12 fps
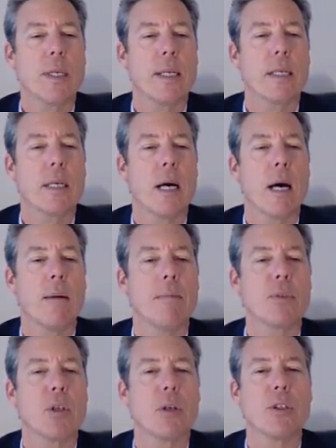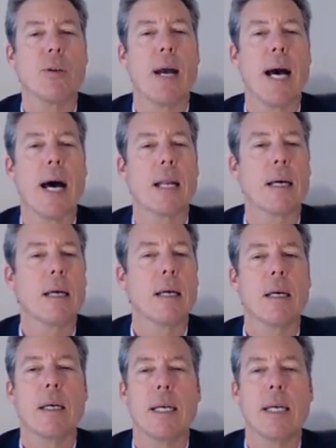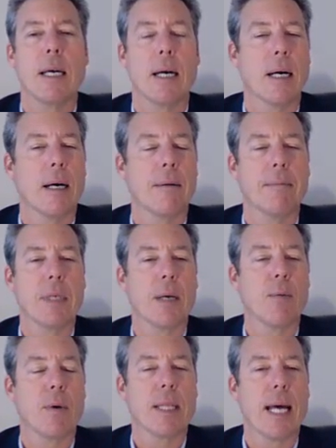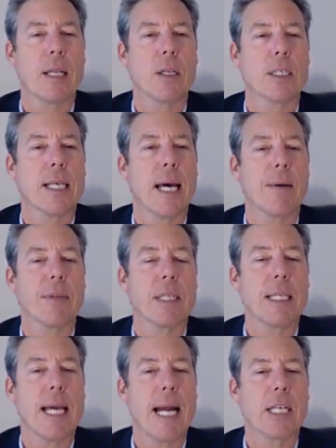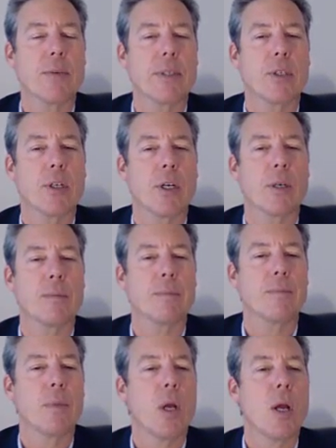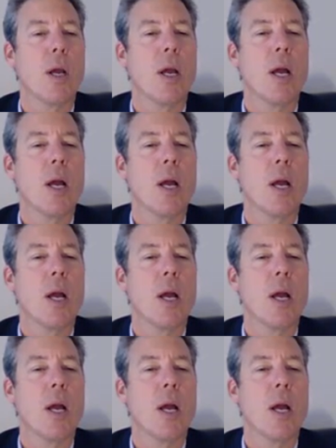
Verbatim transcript: household income shows you how to, um, what that looks at with the tax return.